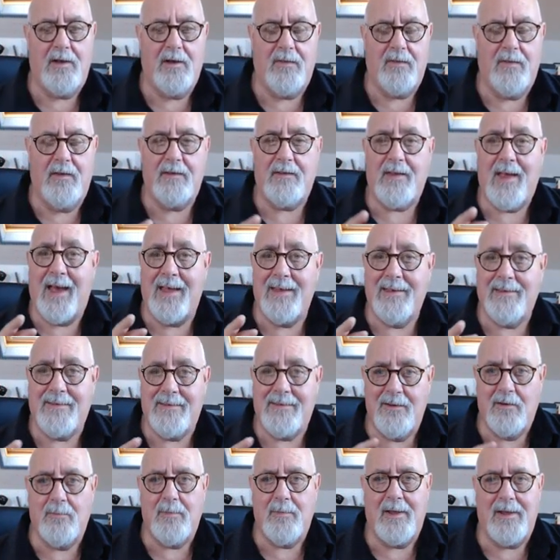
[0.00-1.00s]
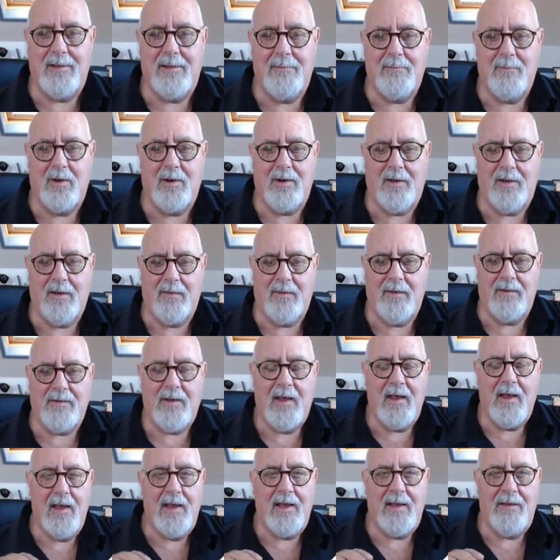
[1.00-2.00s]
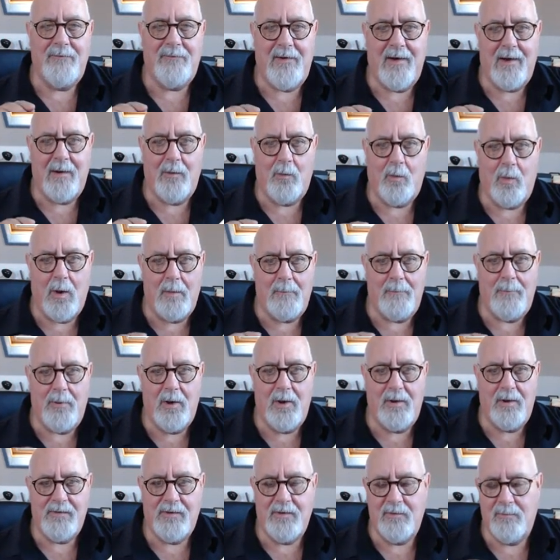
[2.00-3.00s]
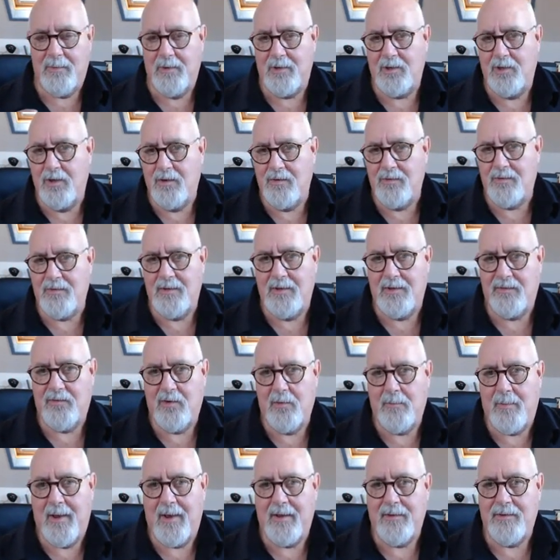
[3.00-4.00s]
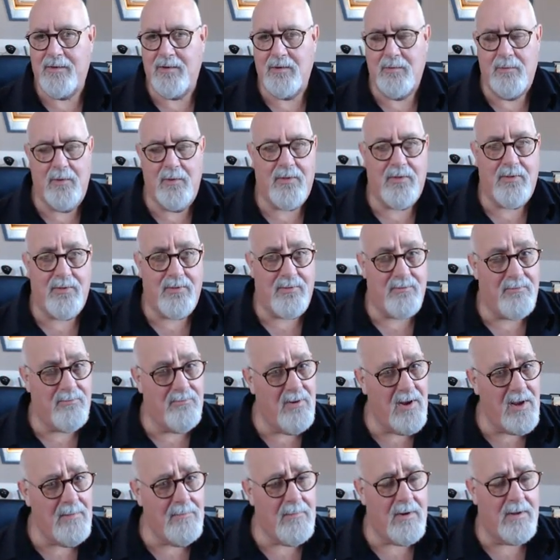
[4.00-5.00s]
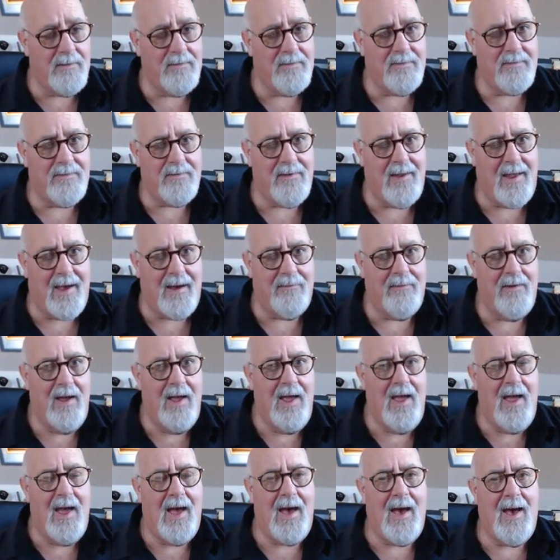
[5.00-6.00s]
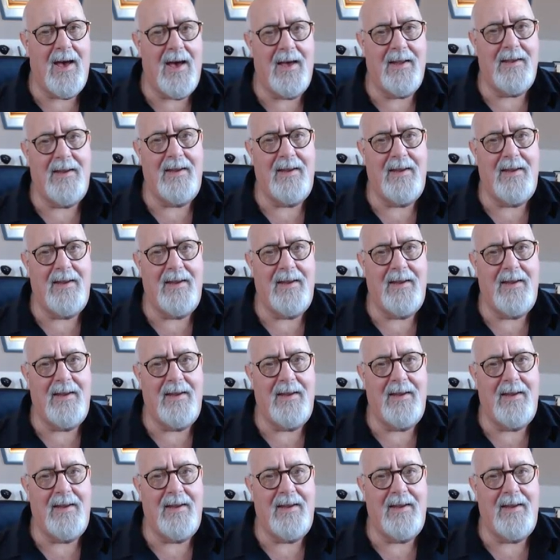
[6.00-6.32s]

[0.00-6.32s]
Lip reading: on this and still making money on this. In fact, one person has been using this for about 2 or 3 months now, and